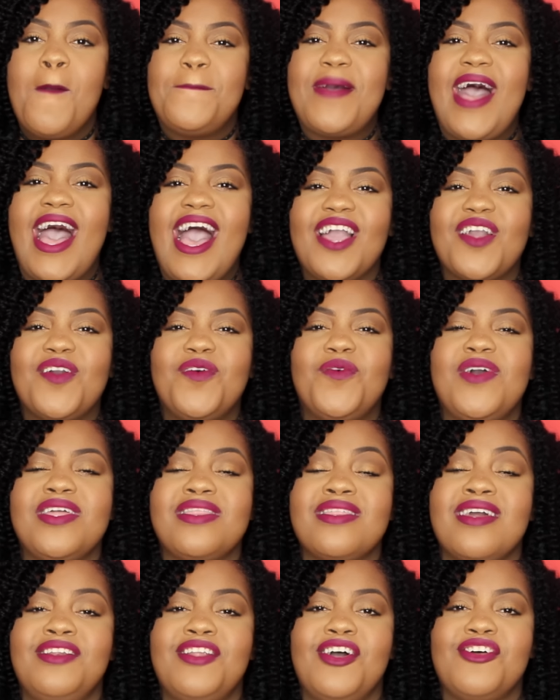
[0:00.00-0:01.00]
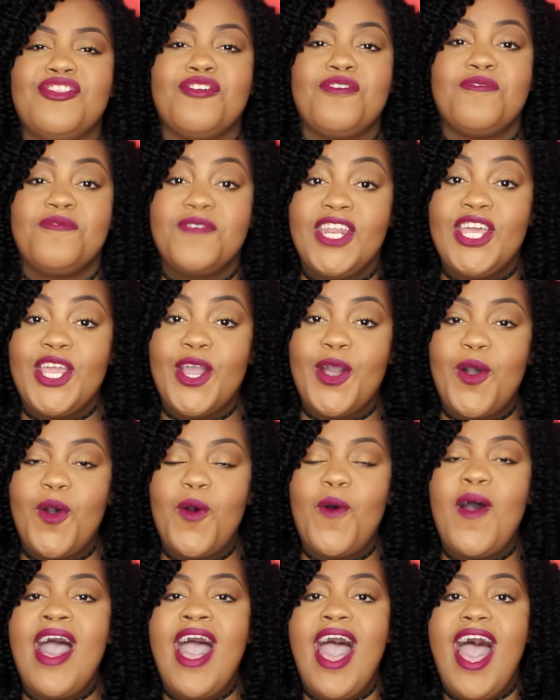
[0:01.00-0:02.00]
back with another
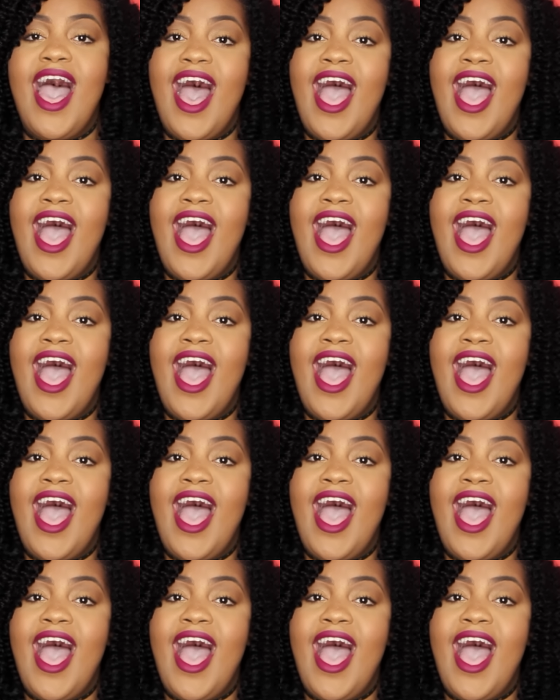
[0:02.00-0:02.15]
video.